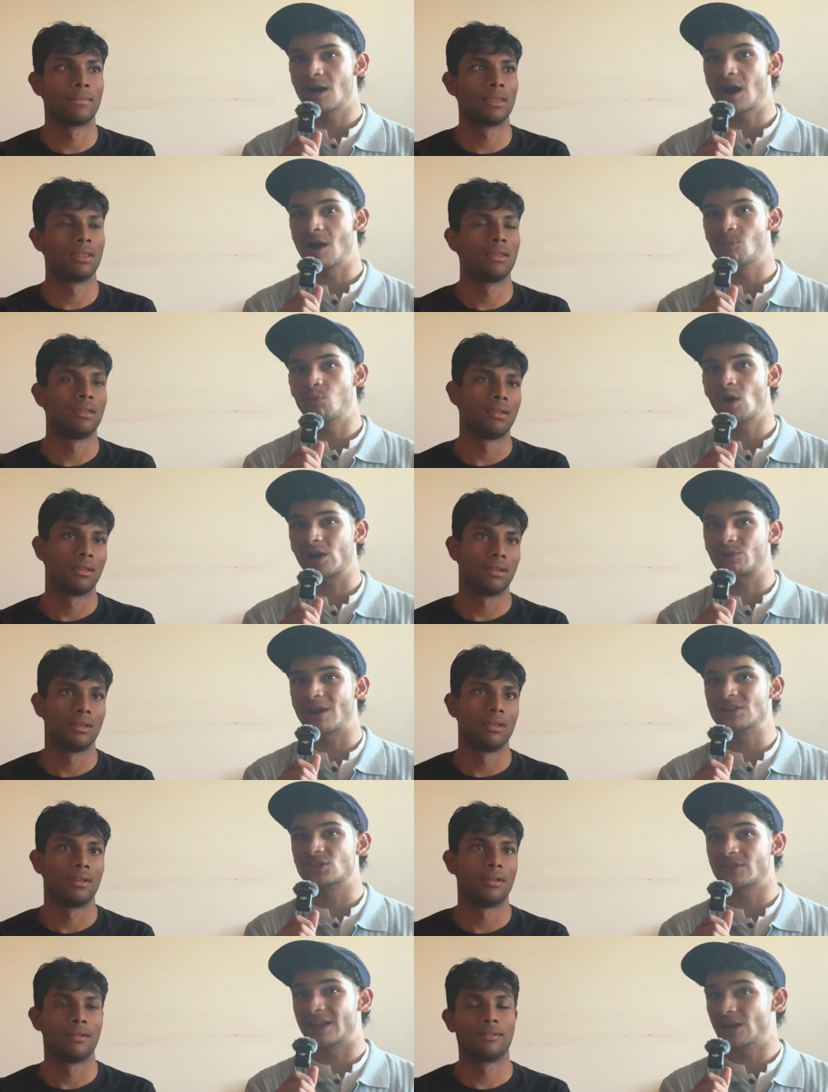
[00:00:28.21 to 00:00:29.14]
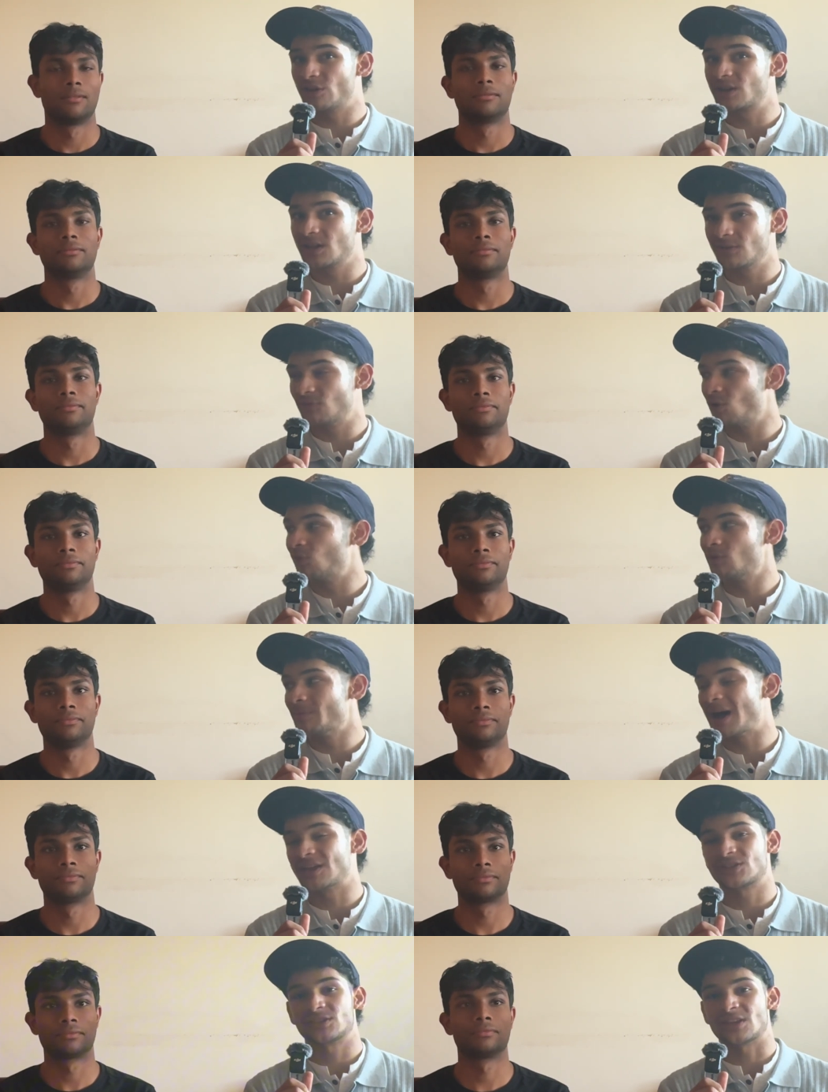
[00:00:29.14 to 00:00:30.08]
Speaker 1: Um, what grades are they looking for for
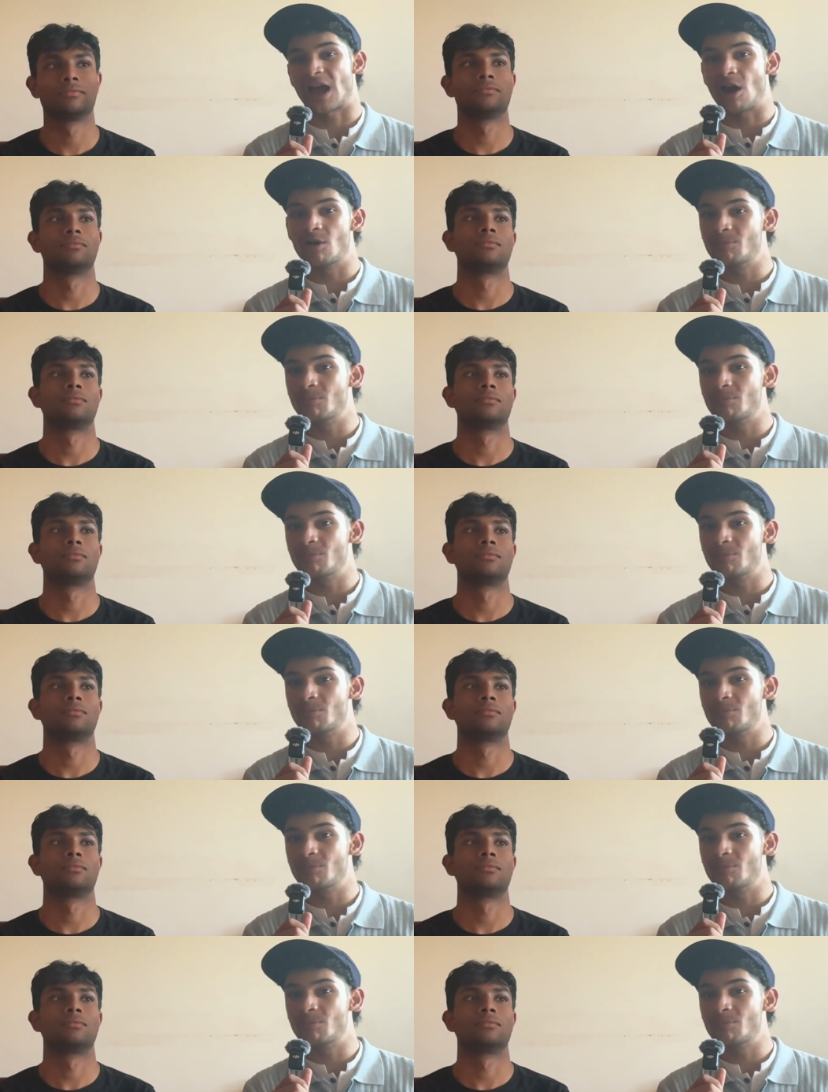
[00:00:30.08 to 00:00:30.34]
maths? How